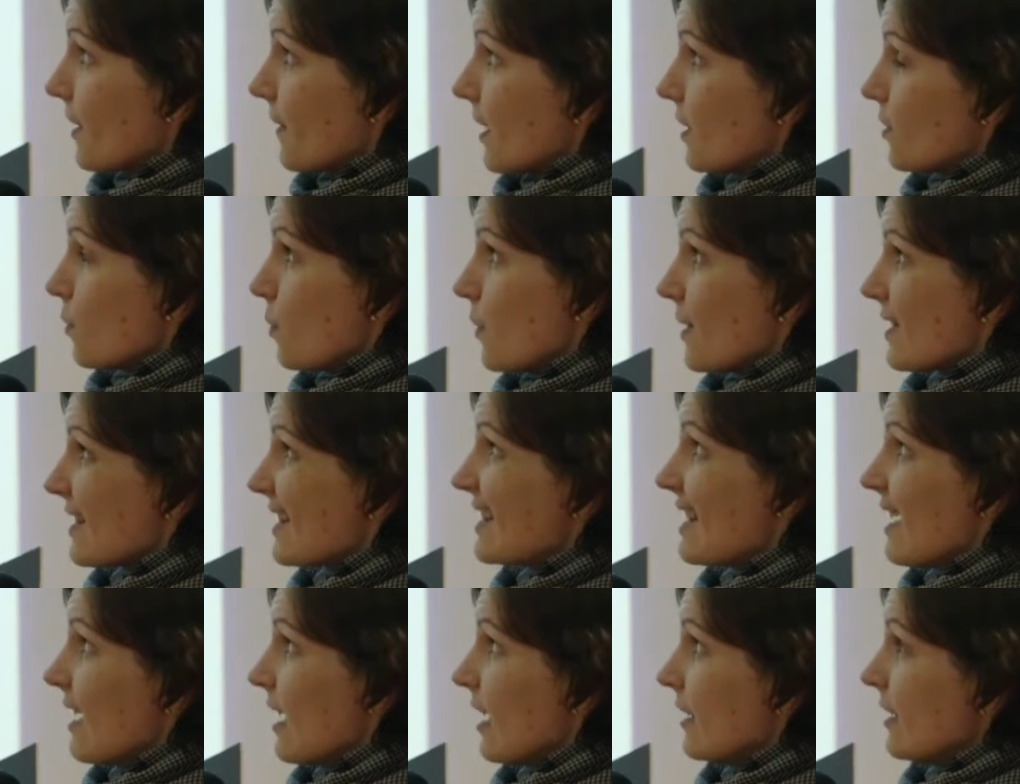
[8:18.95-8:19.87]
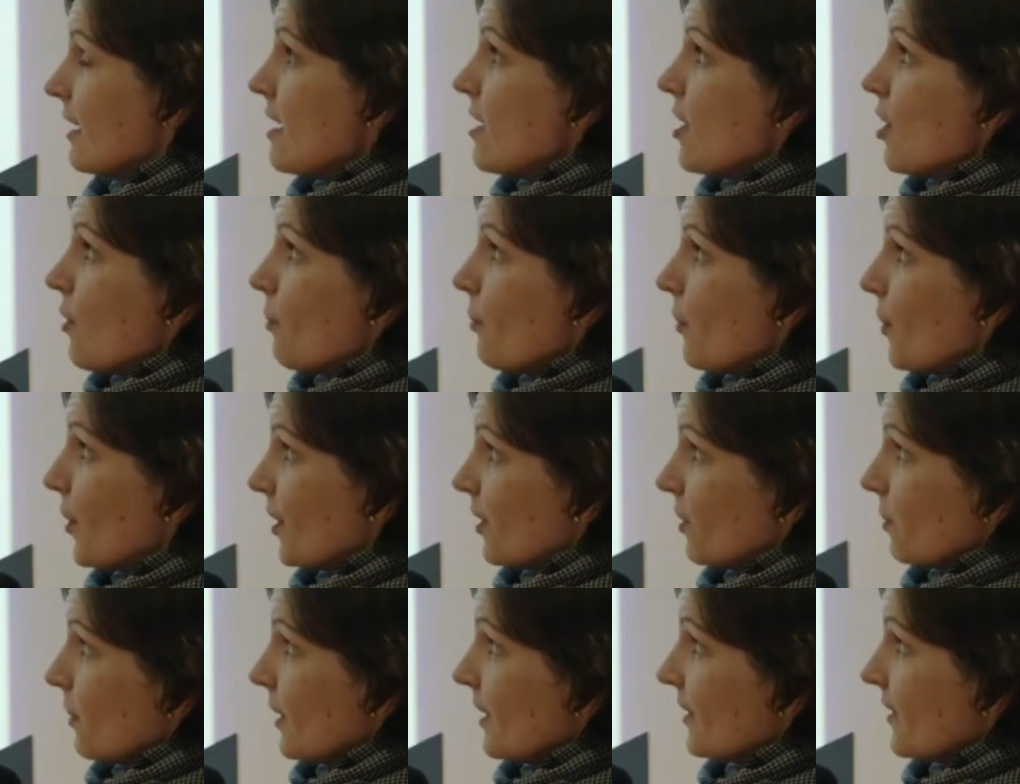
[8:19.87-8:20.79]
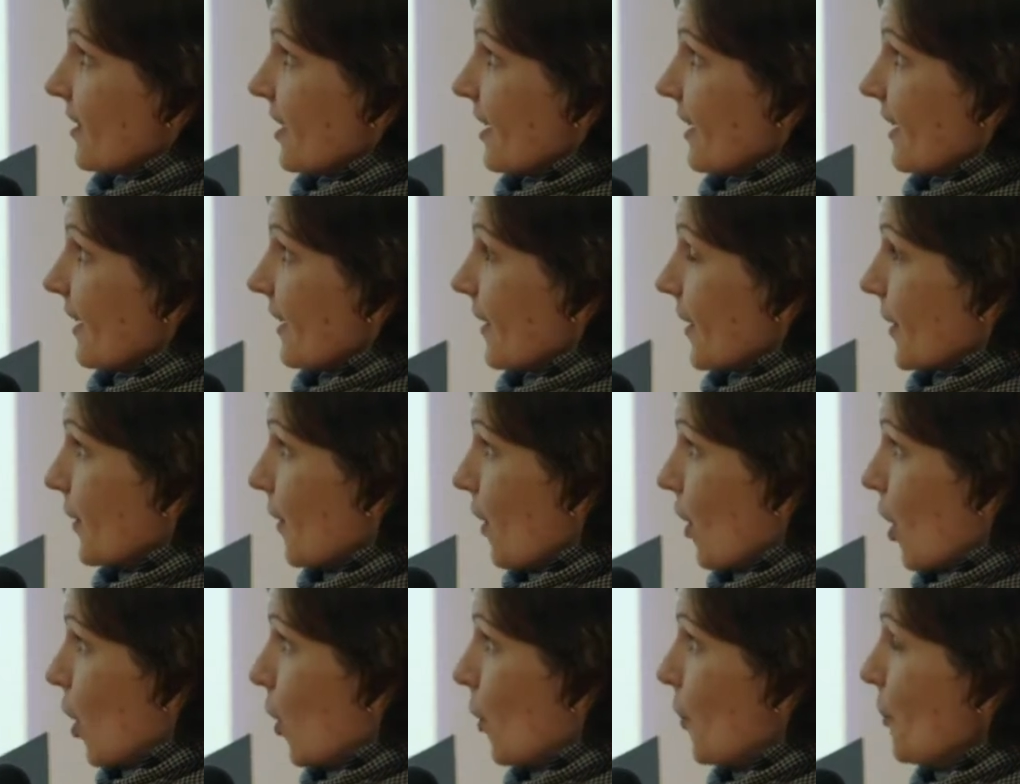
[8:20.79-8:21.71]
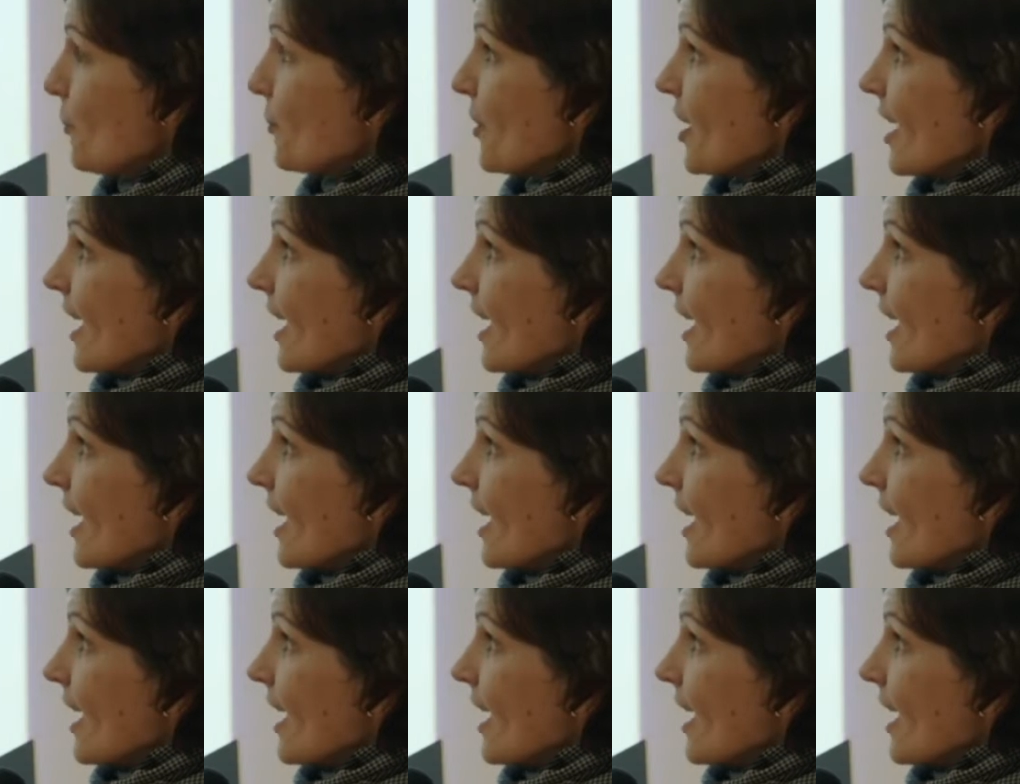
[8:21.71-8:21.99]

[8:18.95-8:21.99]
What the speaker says: that was done more than 1 year ago.